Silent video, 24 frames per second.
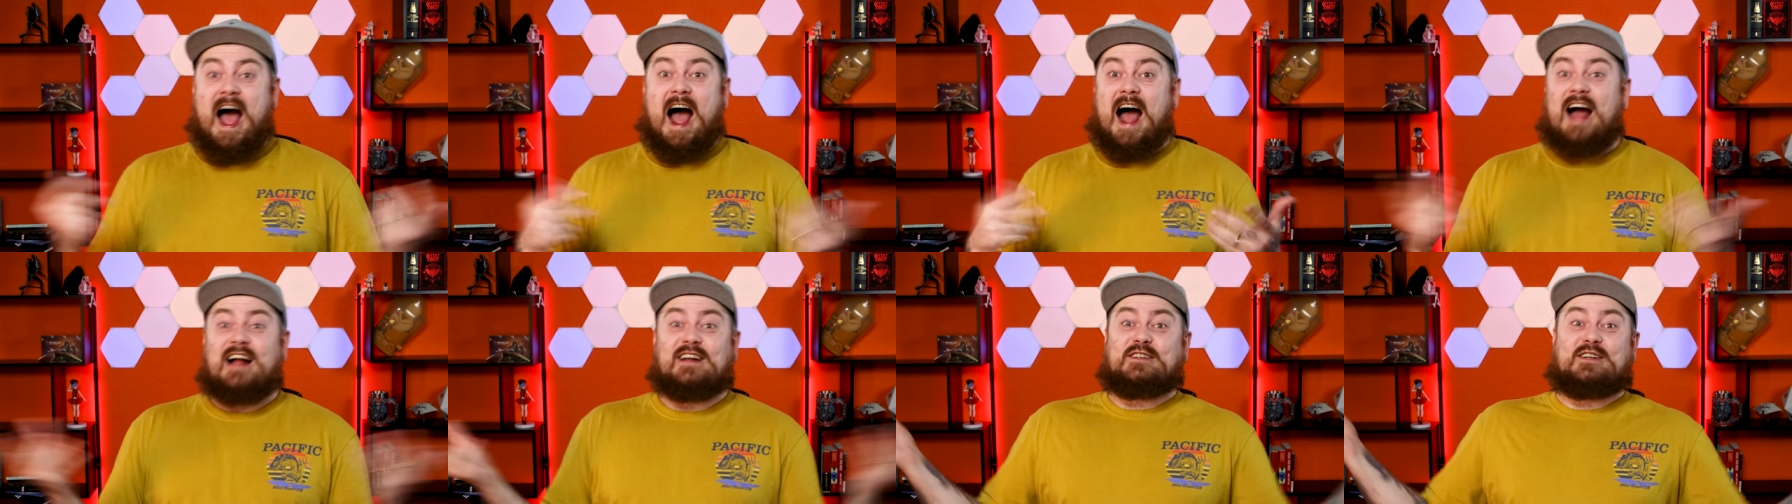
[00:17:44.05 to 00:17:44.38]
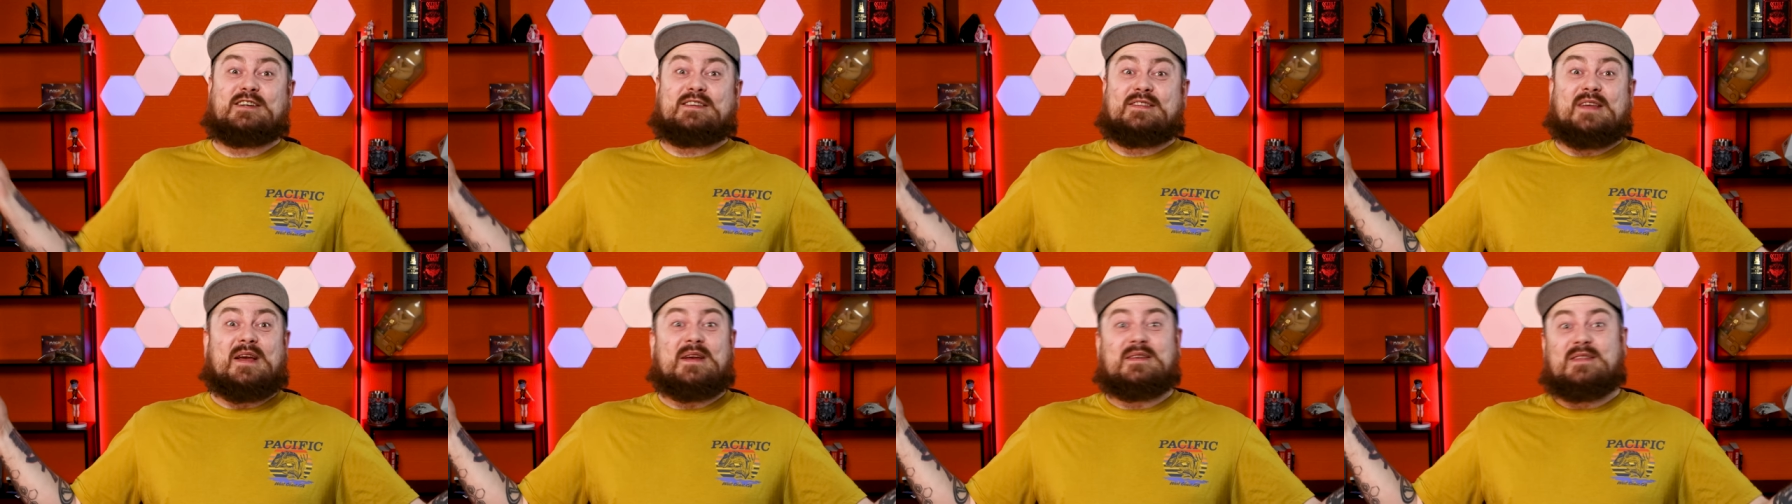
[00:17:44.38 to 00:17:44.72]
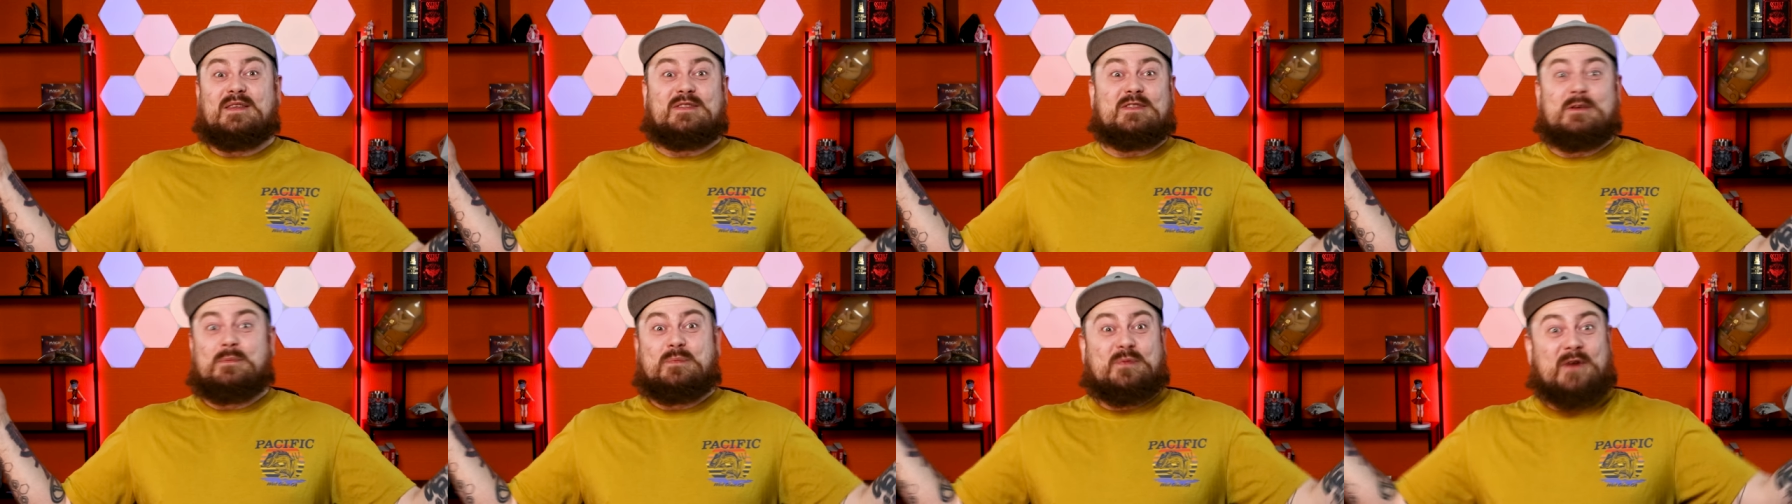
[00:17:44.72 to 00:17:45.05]
I just think
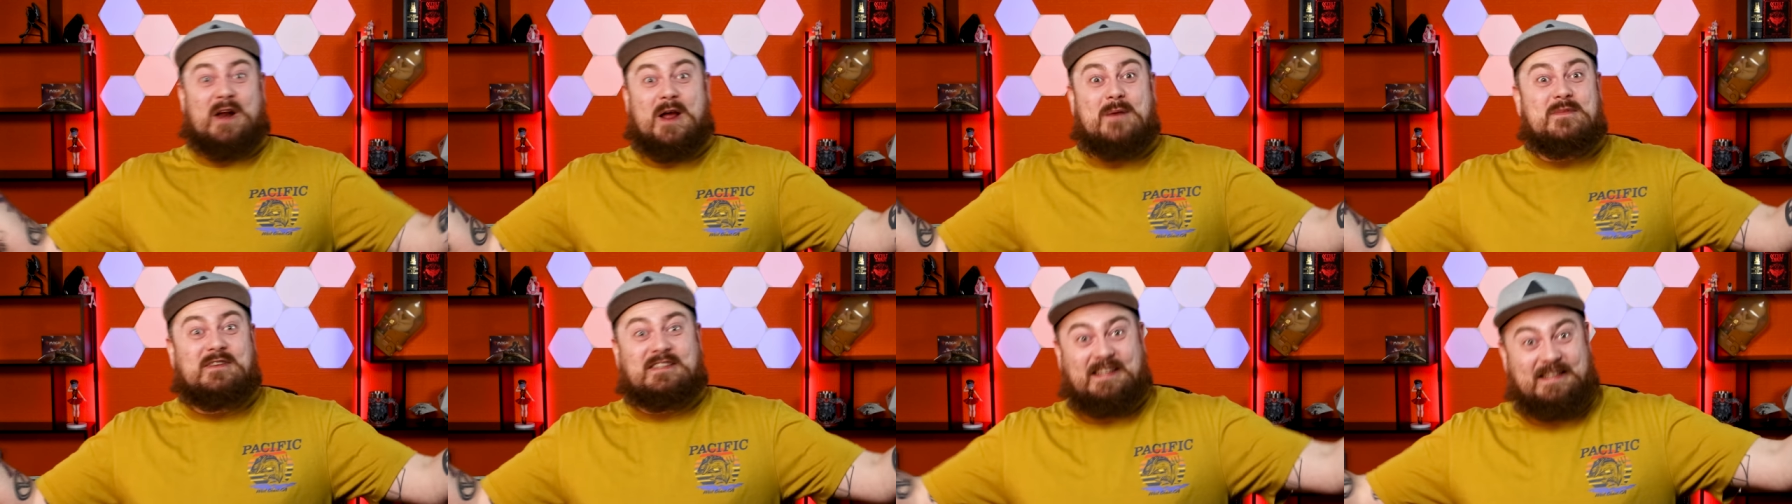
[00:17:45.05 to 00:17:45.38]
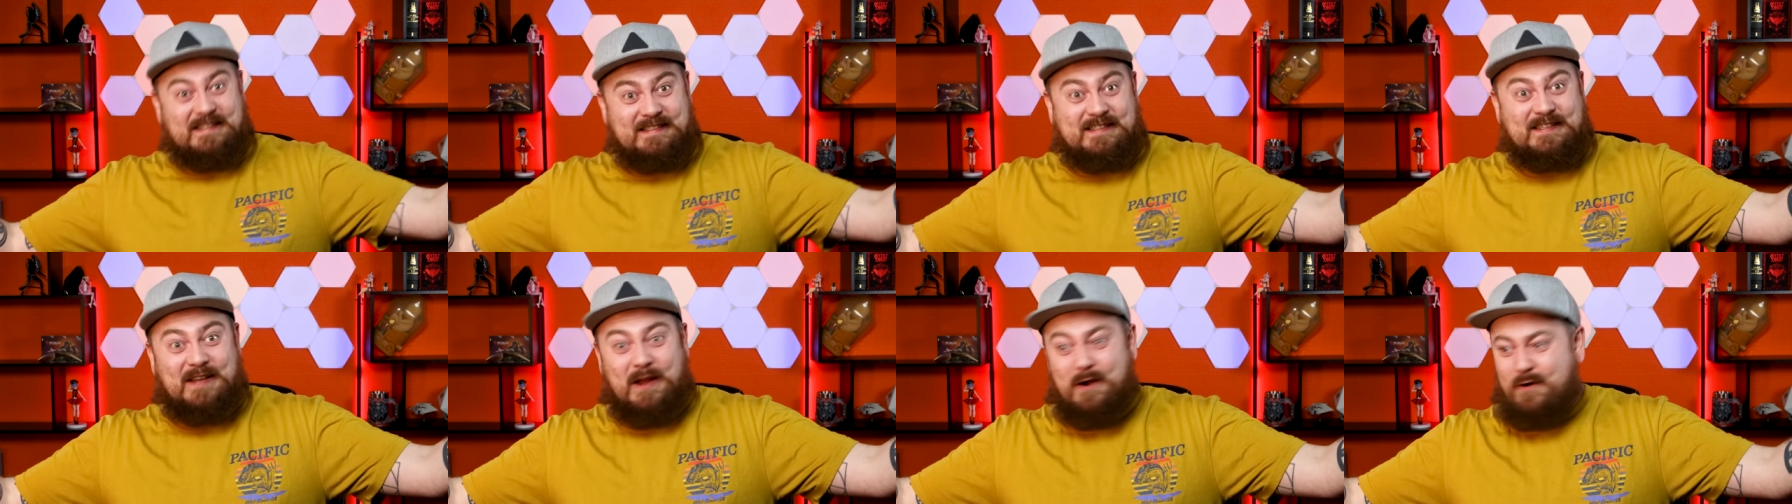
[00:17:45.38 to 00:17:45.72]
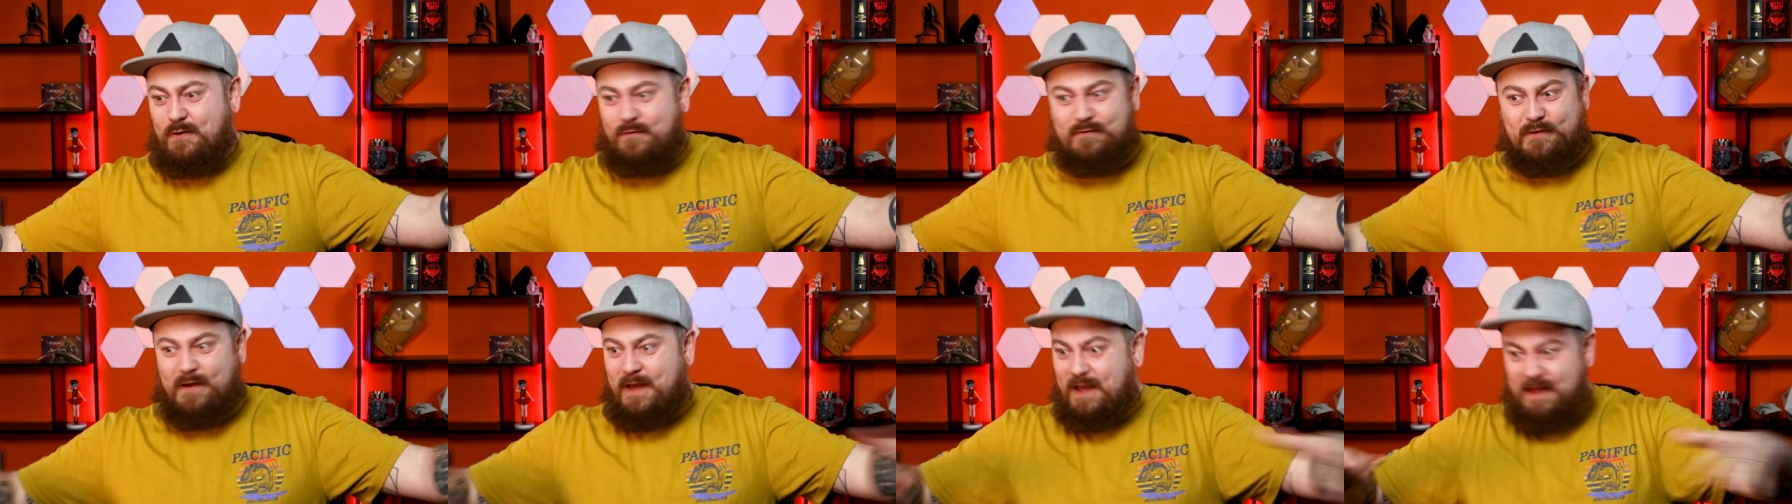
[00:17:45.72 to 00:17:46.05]
that the premise
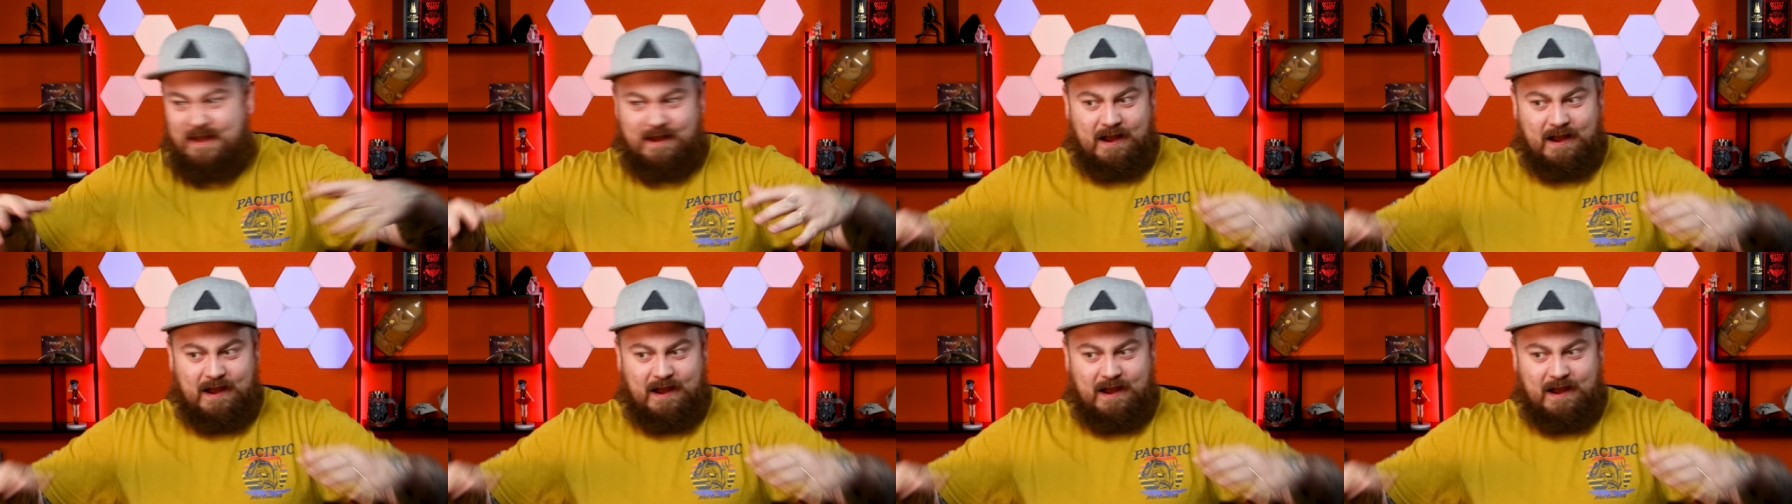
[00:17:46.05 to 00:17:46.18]
itself